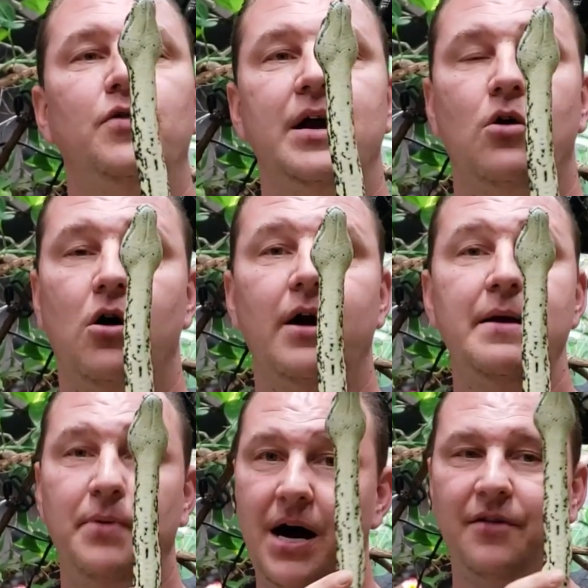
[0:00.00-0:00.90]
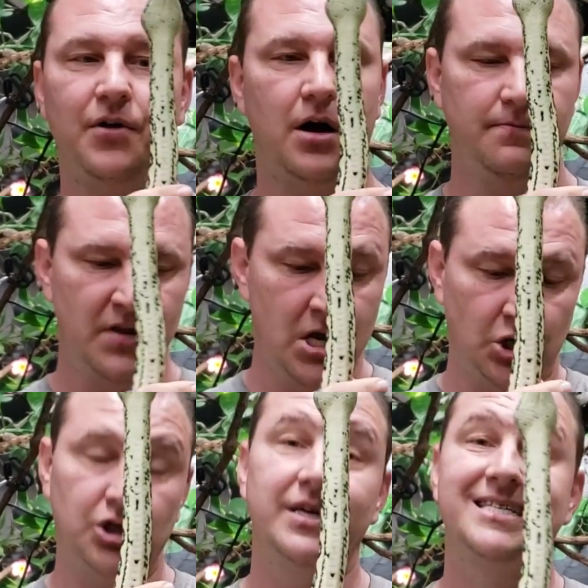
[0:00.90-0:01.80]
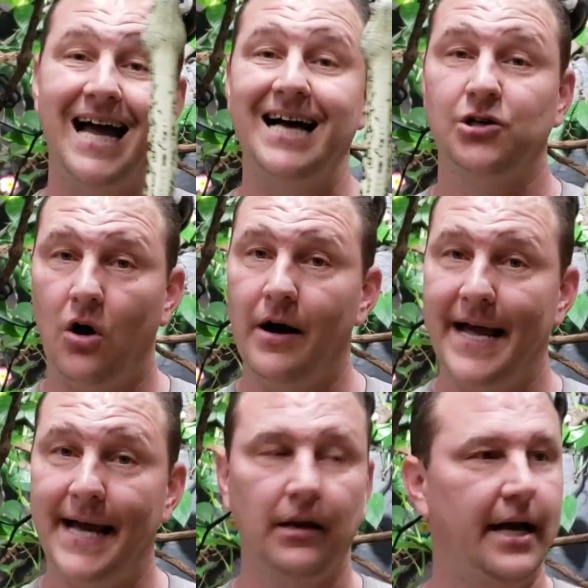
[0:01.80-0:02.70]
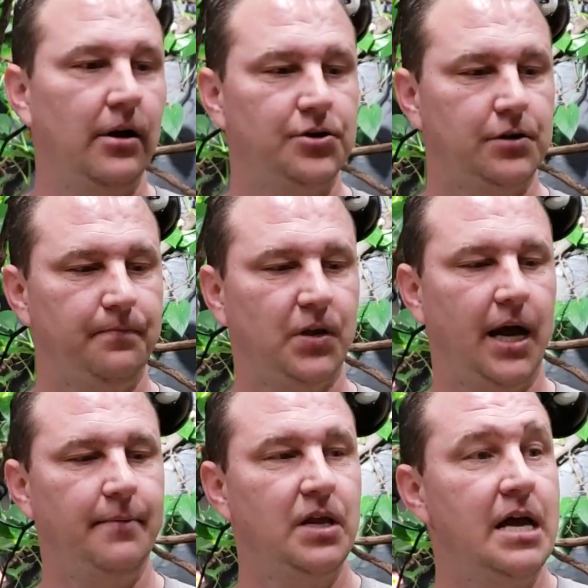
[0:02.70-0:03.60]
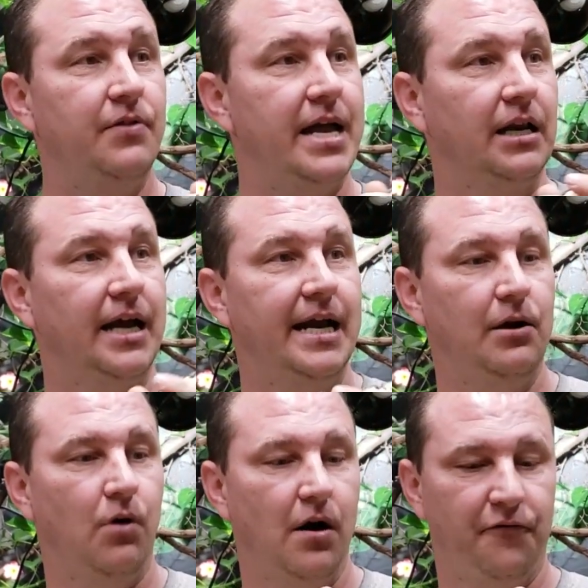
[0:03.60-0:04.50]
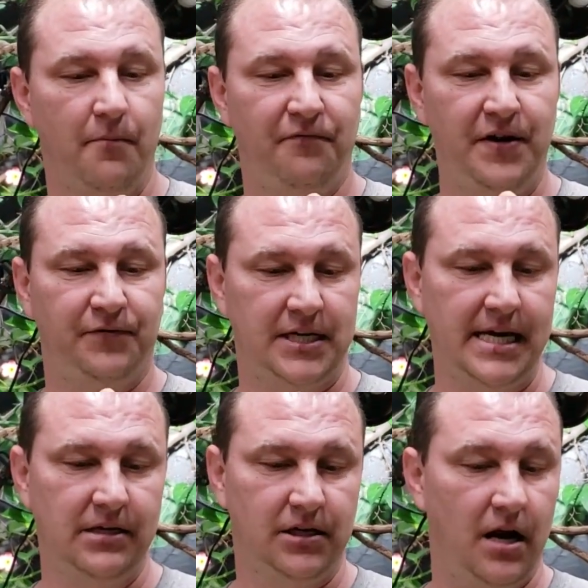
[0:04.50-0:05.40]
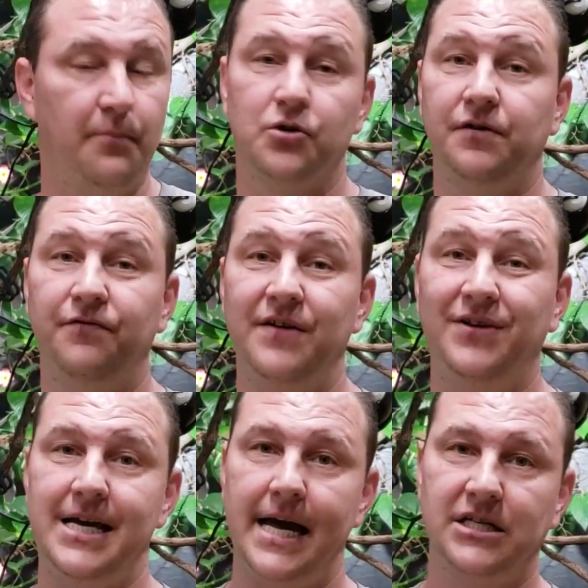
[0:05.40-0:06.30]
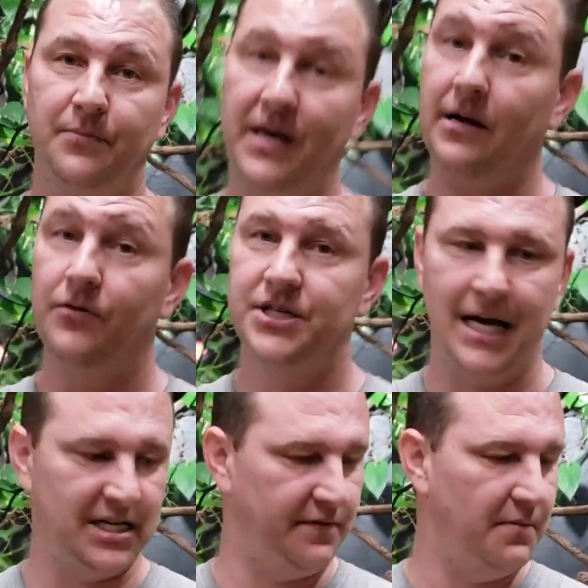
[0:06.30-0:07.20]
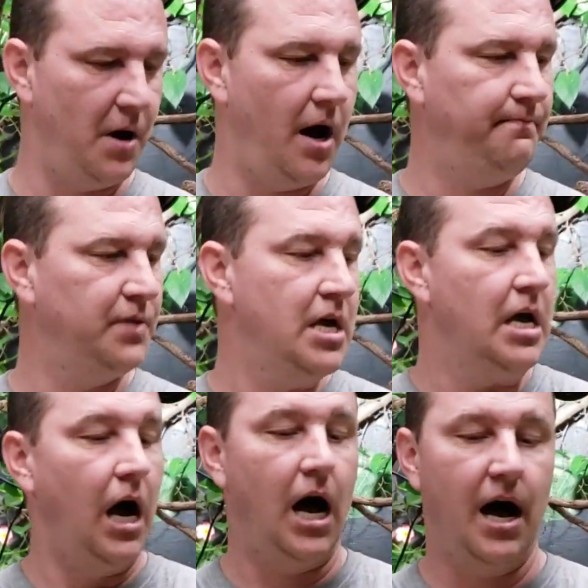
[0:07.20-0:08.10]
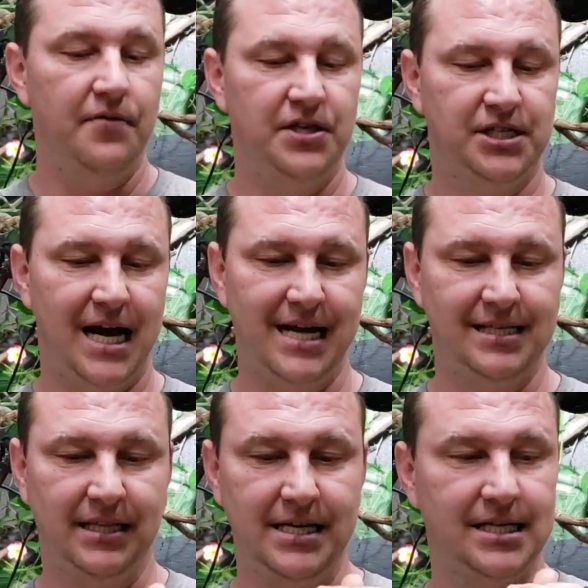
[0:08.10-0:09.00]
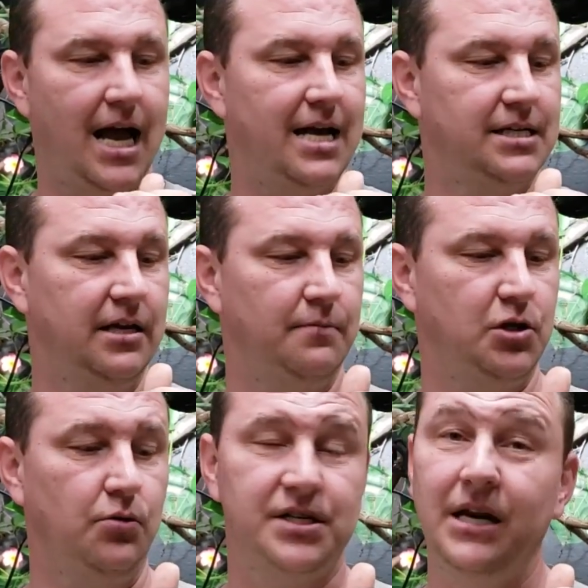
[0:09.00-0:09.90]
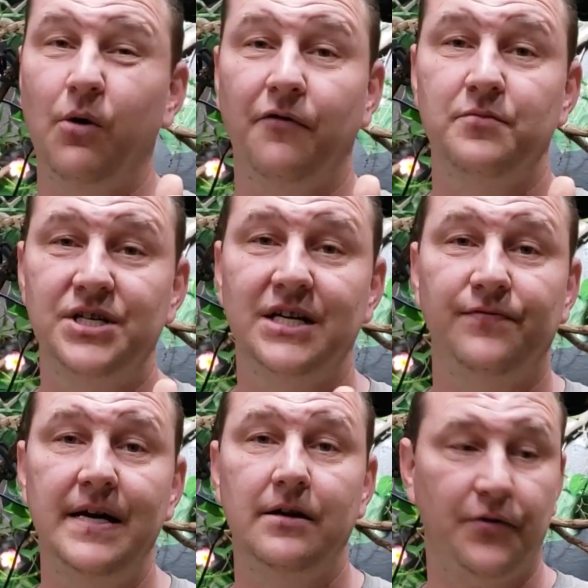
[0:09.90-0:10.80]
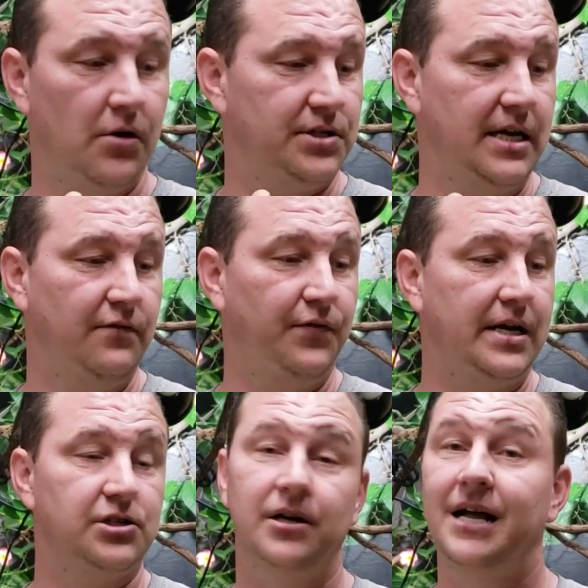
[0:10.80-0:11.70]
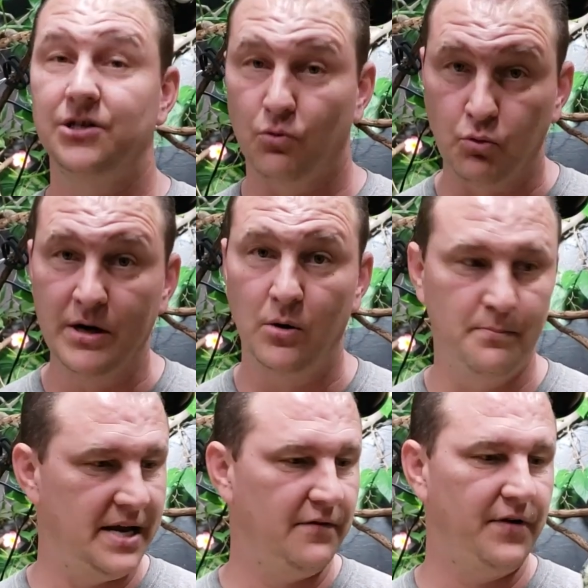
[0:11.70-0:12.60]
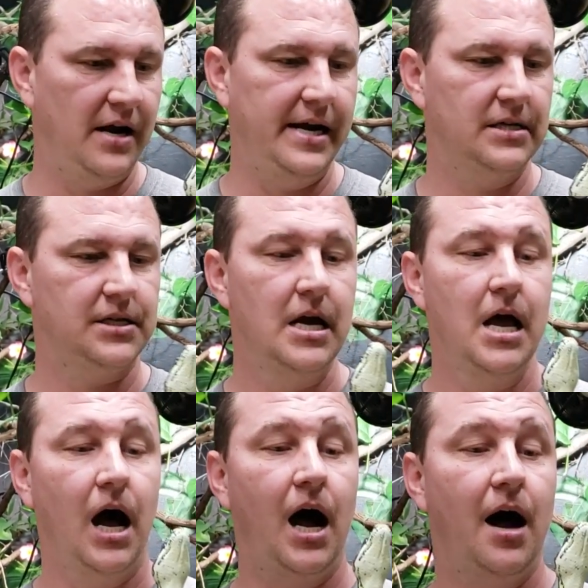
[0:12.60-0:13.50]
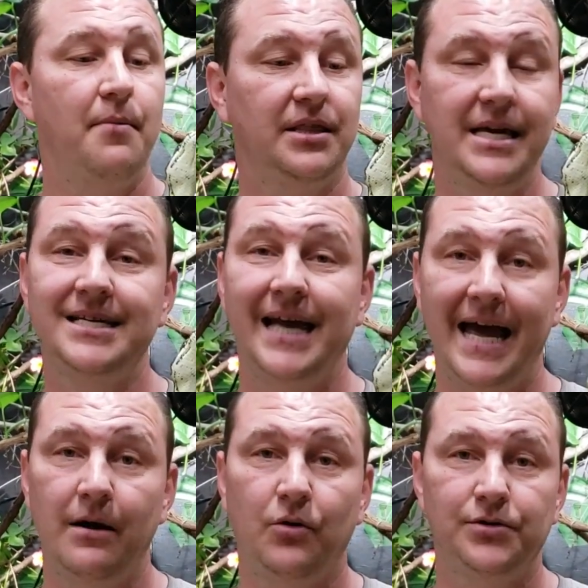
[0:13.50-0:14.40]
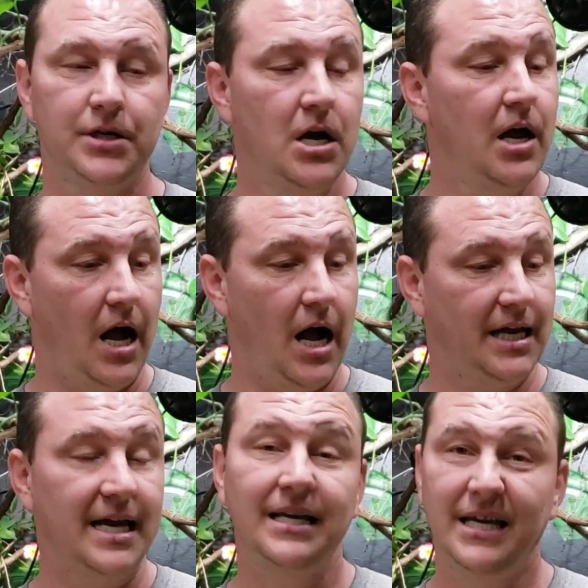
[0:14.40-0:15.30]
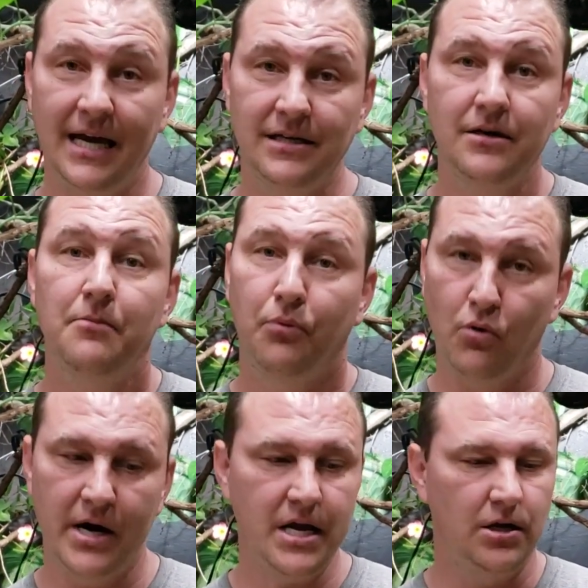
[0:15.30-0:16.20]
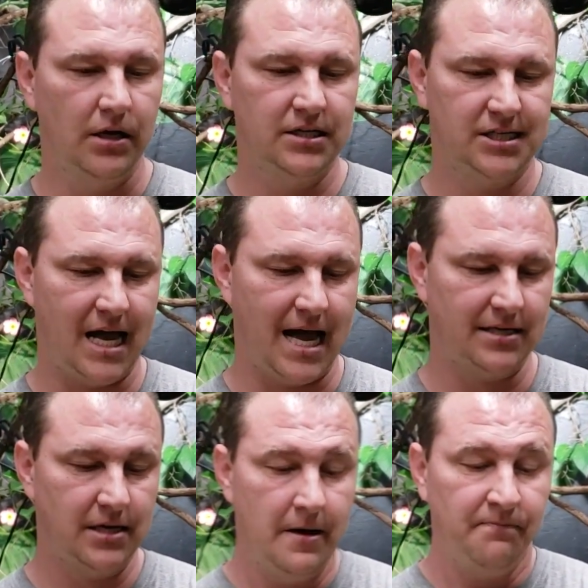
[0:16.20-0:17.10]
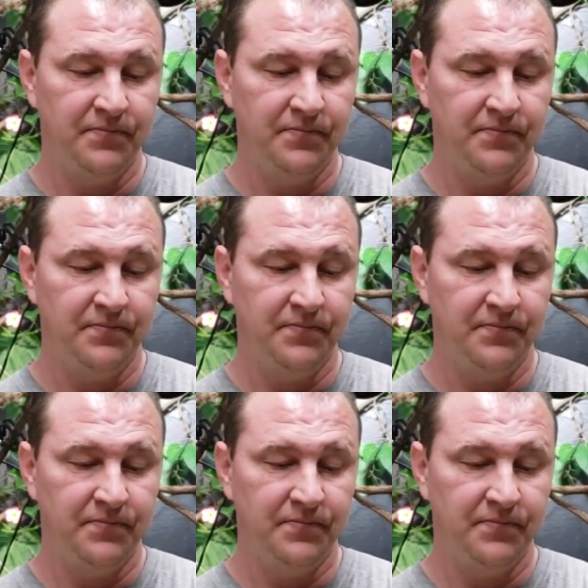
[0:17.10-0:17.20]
They are a python. So these guys are egg layers, okay? They can lay anywhere from 15 to upwards of 50 eggs, depending on the size of the mom. The size that these guys get up to is anywhere from 6 feet to 13 feet. So that's a real big variance. But these animals can get pretty good size.